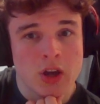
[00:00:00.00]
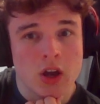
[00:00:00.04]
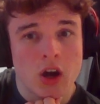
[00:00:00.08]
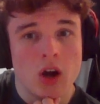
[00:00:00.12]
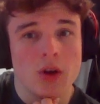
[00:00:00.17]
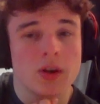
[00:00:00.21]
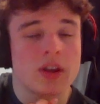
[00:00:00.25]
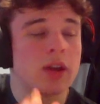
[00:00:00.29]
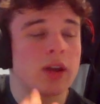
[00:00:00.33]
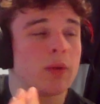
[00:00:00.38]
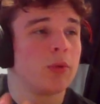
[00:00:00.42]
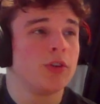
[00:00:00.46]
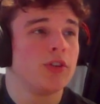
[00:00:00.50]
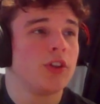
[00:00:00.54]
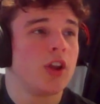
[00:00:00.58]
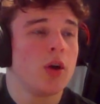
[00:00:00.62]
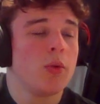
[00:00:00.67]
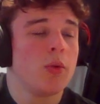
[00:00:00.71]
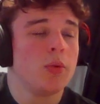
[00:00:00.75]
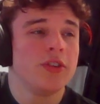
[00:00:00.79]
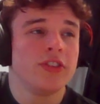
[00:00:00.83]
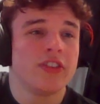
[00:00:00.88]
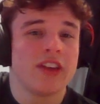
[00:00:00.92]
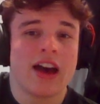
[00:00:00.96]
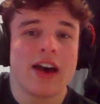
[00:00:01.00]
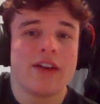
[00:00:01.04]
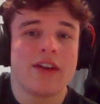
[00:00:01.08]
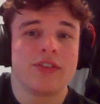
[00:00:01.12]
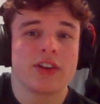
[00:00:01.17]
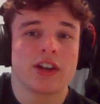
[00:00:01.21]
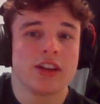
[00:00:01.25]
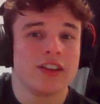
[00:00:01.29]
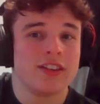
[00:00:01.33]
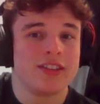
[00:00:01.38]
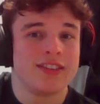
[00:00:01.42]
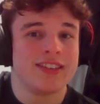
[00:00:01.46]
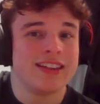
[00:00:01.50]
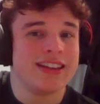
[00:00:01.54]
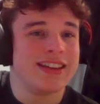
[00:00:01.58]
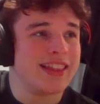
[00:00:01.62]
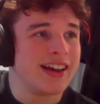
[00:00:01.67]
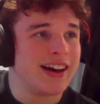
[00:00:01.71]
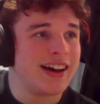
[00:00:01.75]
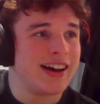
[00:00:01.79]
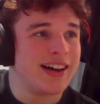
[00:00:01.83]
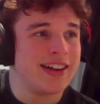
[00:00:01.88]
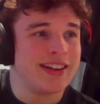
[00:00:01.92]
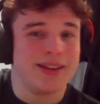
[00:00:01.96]
Okay, well, no one's ever going to see
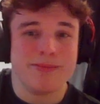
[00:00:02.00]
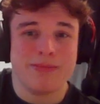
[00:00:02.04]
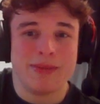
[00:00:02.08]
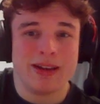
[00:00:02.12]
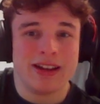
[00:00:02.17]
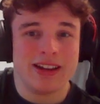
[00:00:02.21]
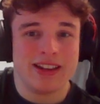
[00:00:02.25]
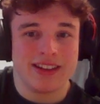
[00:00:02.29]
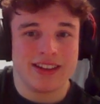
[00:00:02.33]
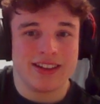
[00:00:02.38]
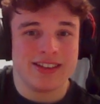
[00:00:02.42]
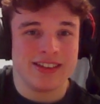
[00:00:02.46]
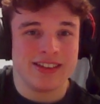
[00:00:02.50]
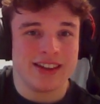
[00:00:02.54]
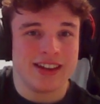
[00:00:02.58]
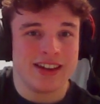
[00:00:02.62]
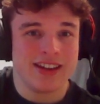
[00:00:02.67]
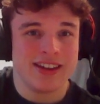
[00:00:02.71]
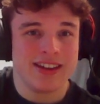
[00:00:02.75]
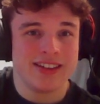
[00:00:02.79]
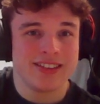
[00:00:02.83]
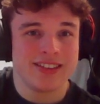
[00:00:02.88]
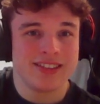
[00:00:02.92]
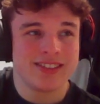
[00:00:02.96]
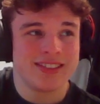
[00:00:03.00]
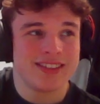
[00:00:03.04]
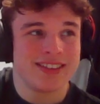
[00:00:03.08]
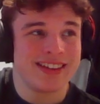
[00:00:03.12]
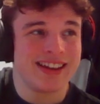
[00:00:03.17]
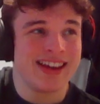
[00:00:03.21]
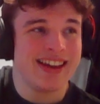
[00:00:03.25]
that in a million years.